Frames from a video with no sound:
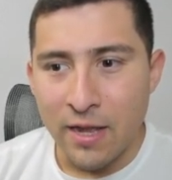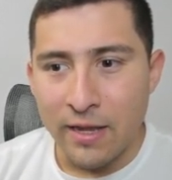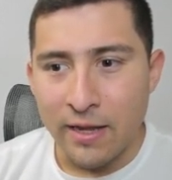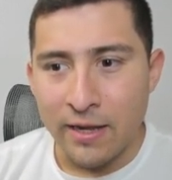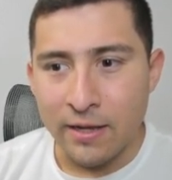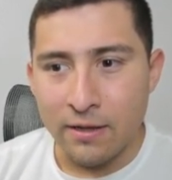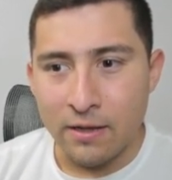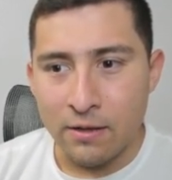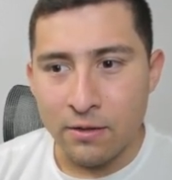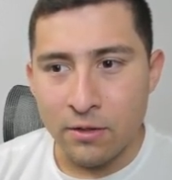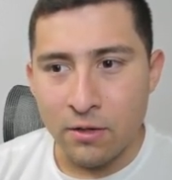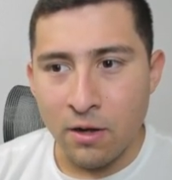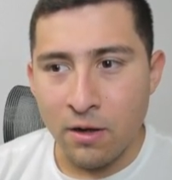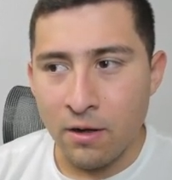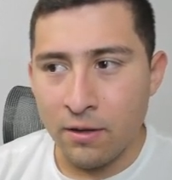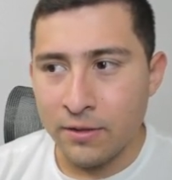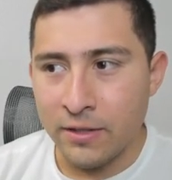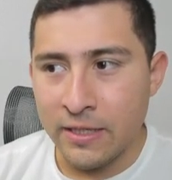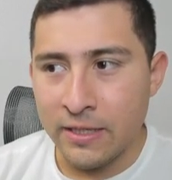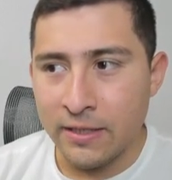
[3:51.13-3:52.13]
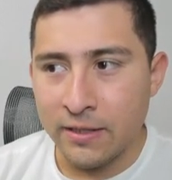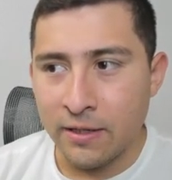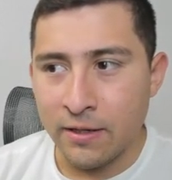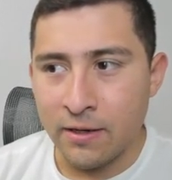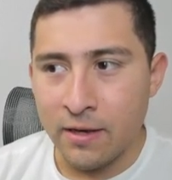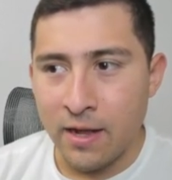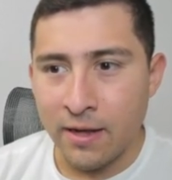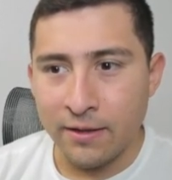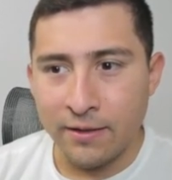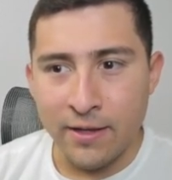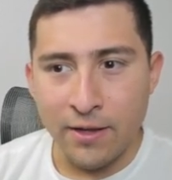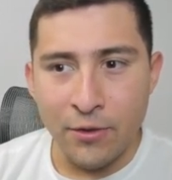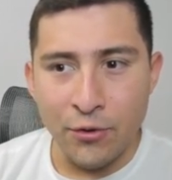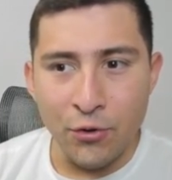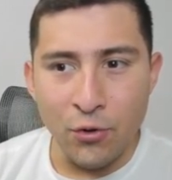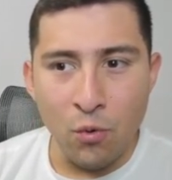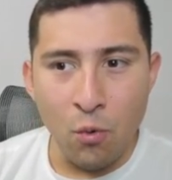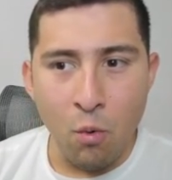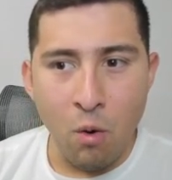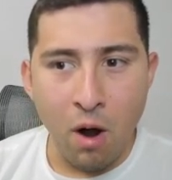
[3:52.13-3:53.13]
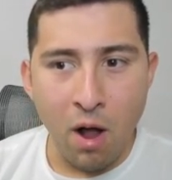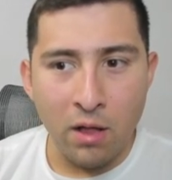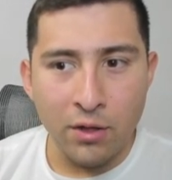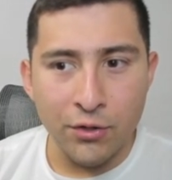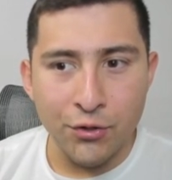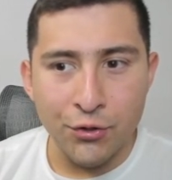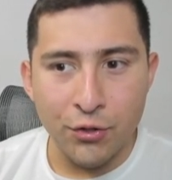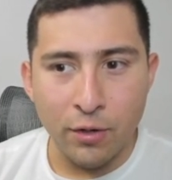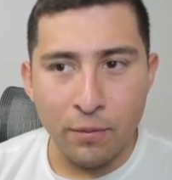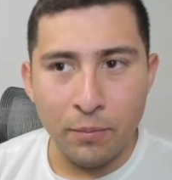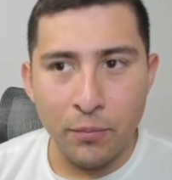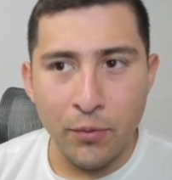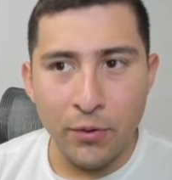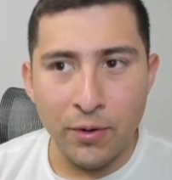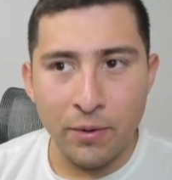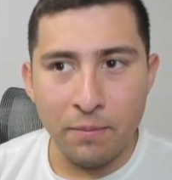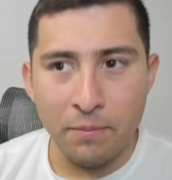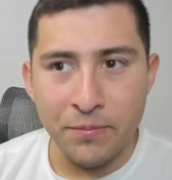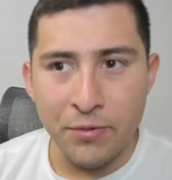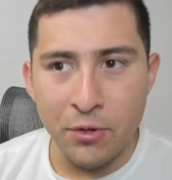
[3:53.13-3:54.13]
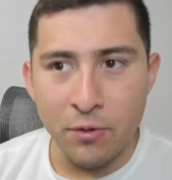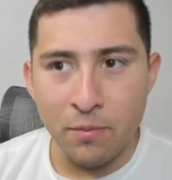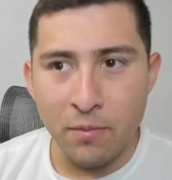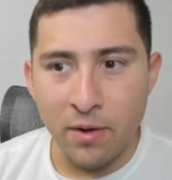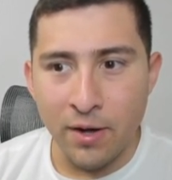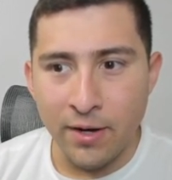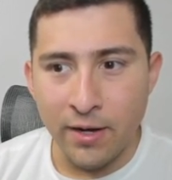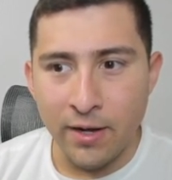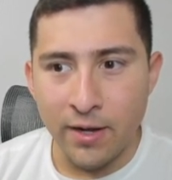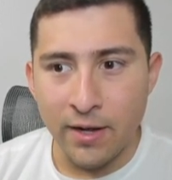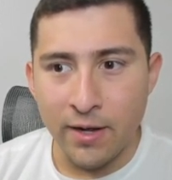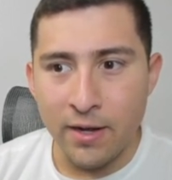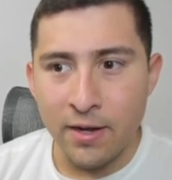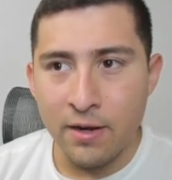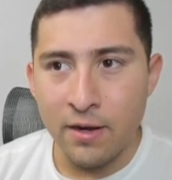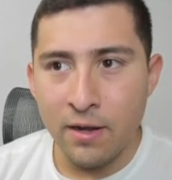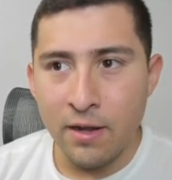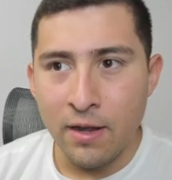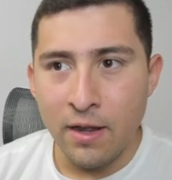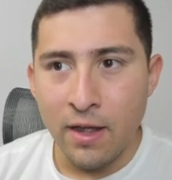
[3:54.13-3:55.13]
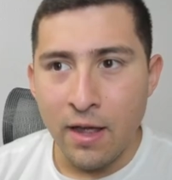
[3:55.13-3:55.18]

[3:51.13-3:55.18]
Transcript: These are like the new wallets are putting new money in.